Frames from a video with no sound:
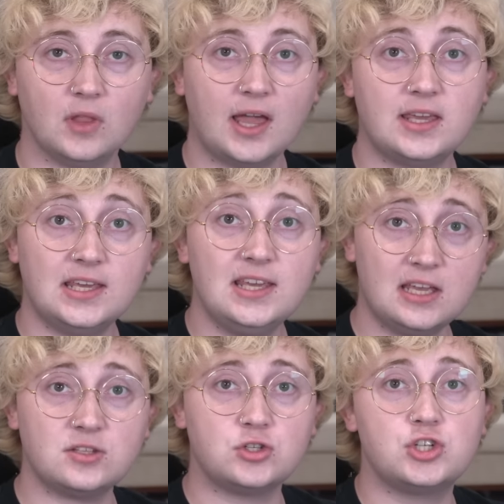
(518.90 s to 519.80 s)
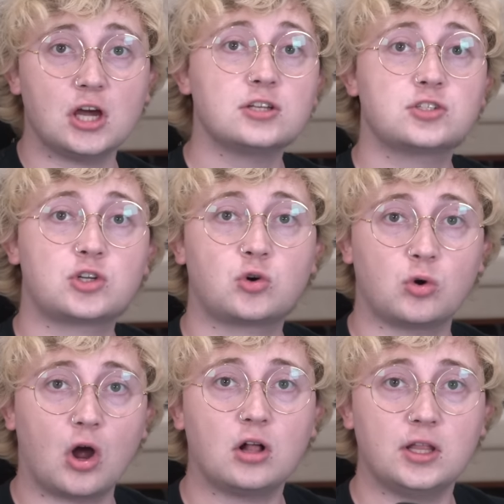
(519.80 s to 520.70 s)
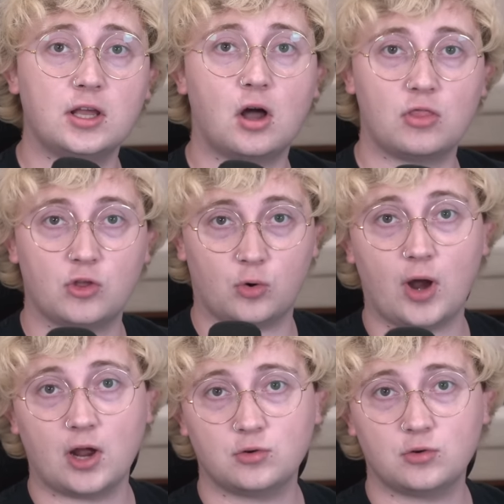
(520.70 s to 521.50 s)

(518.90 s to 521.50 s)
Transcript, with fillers: Like he is just crawling on the ground.